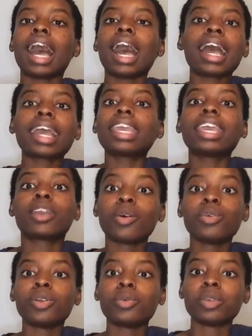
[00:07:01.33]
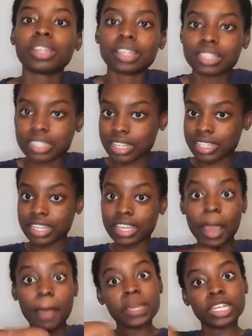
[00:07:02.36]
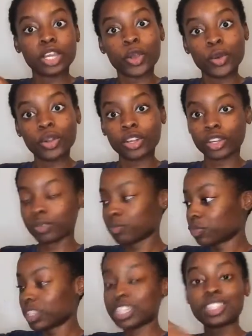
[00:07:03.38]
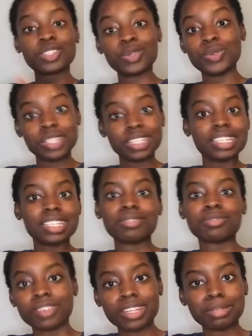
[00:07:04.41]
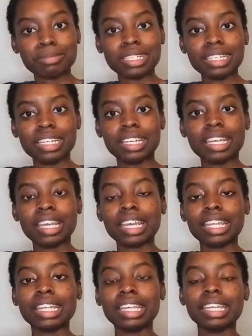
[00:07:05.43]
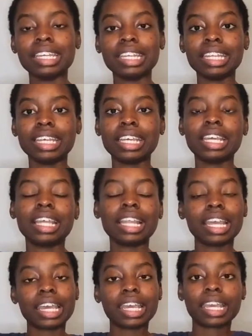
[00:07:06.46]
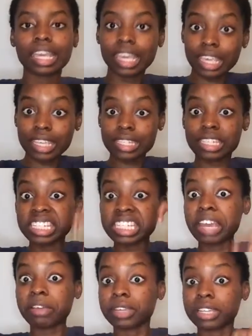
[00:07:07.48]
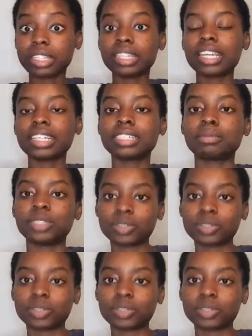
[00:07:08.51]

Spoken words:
I can't go nowhere cause I said I'm in the corner, it's two seats in front of me, and then like he's sitting directly next to me.